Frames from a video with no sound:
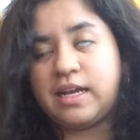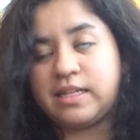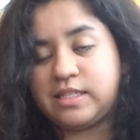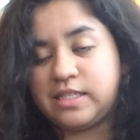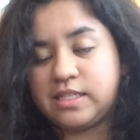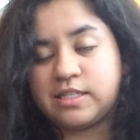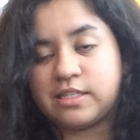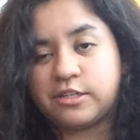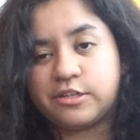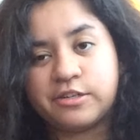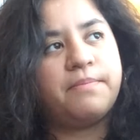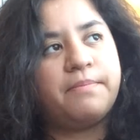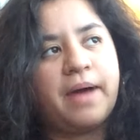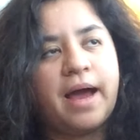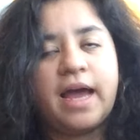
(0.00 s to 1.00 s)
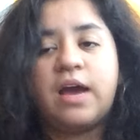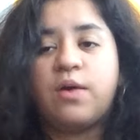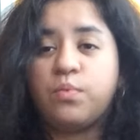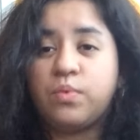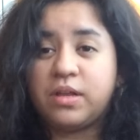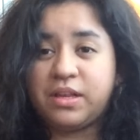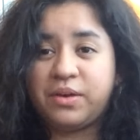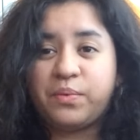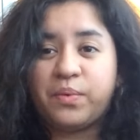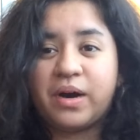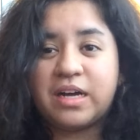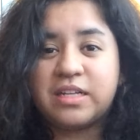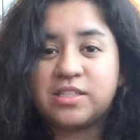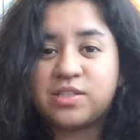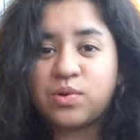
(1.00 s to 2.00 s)
at dinner, Maya really
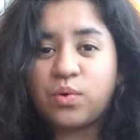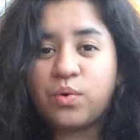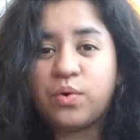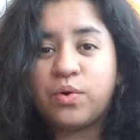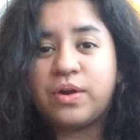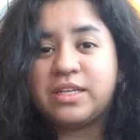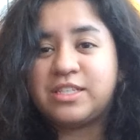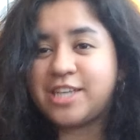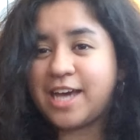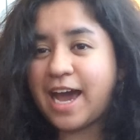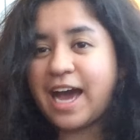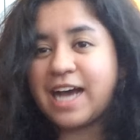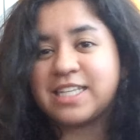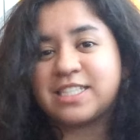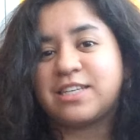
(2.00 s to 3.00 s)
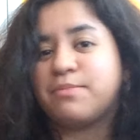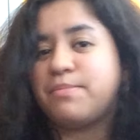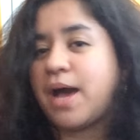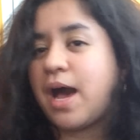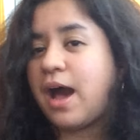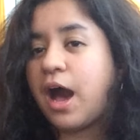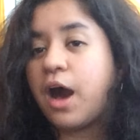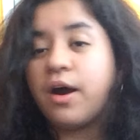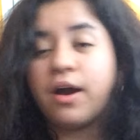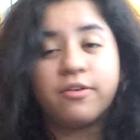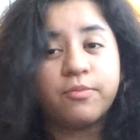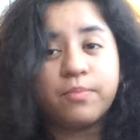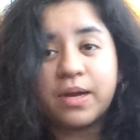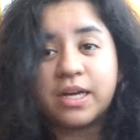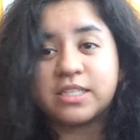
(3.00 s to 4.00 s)
wants Corey to ask about how
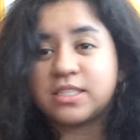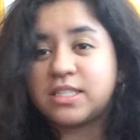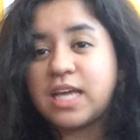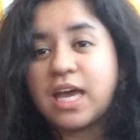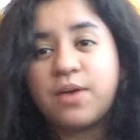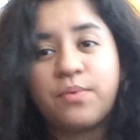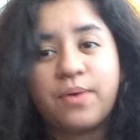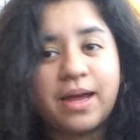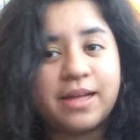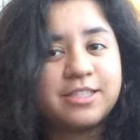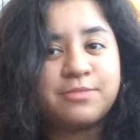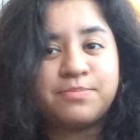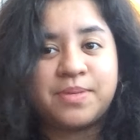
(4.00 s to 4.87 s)
everybody's day went,